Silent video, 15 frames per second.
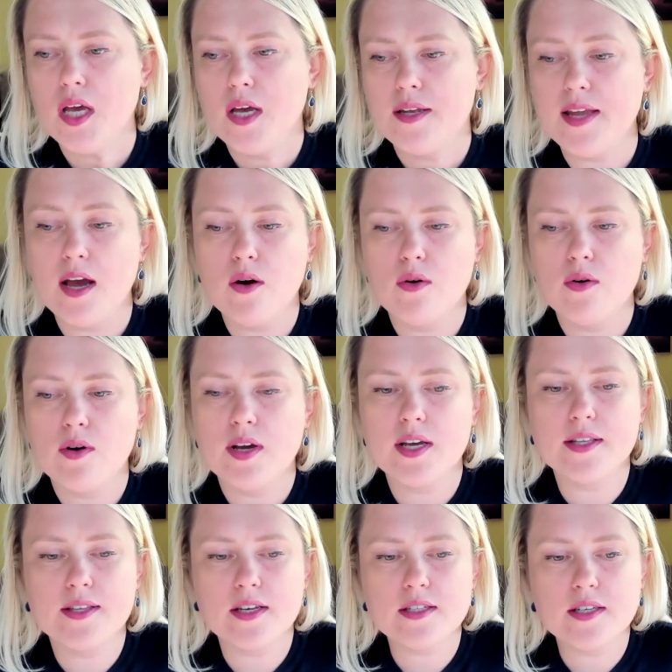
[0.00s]
Now,
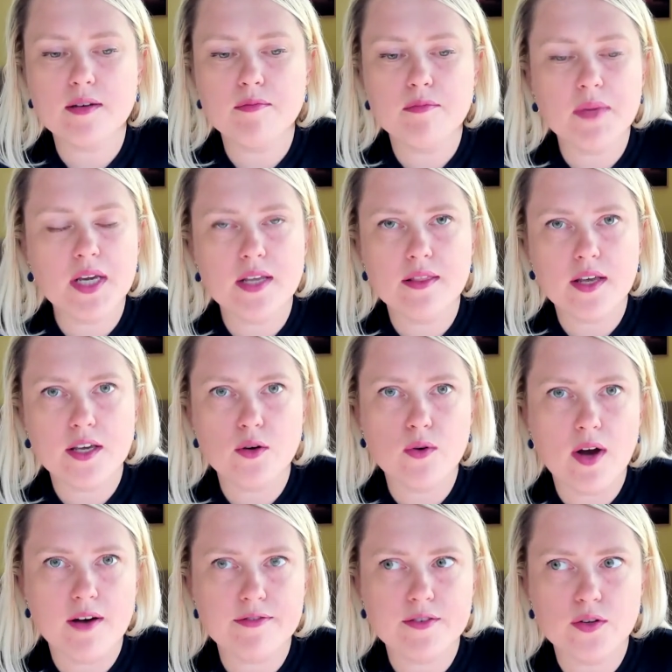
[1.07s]
it doesn't mean that you
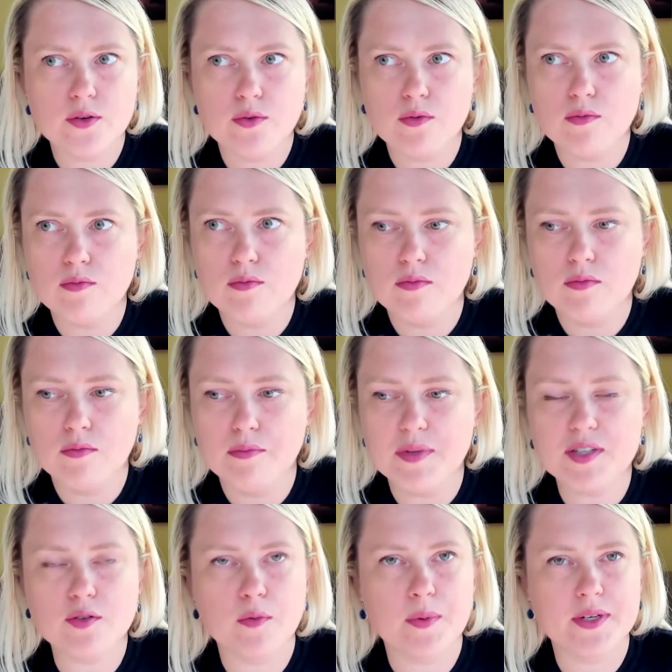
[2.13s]
have to
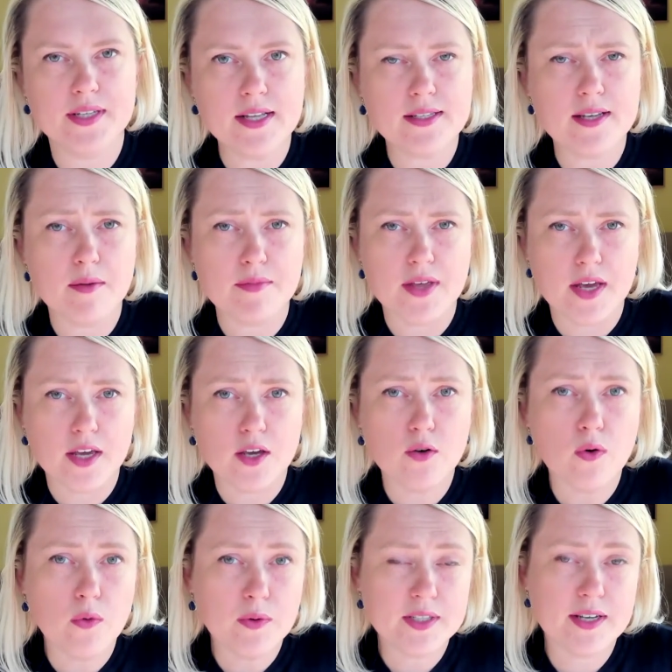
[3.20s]
misrepresent something. You
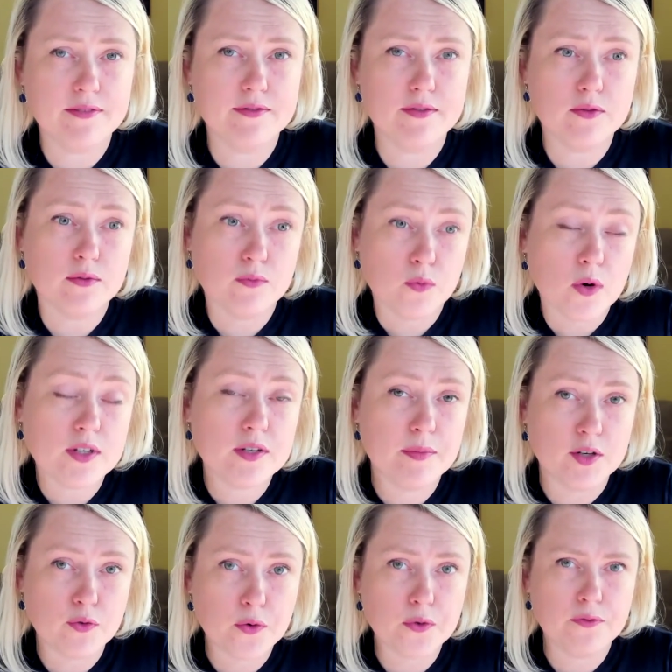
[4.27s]
always want to be
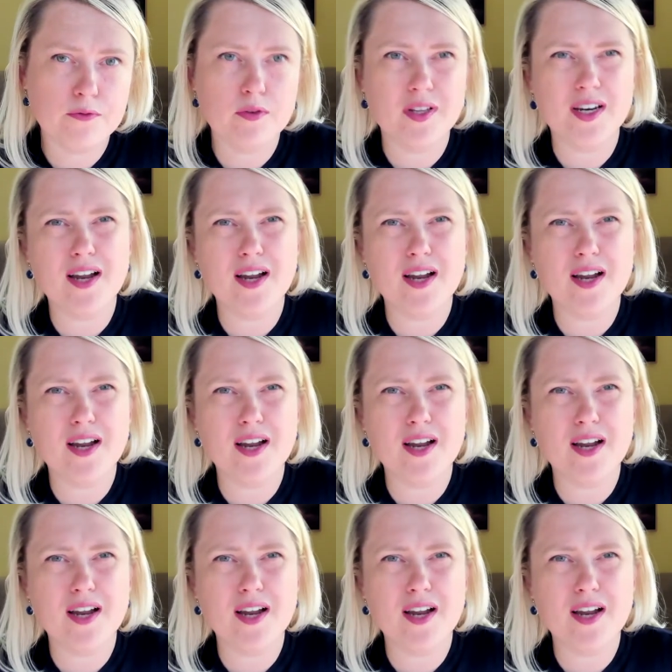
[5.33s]
truthful. And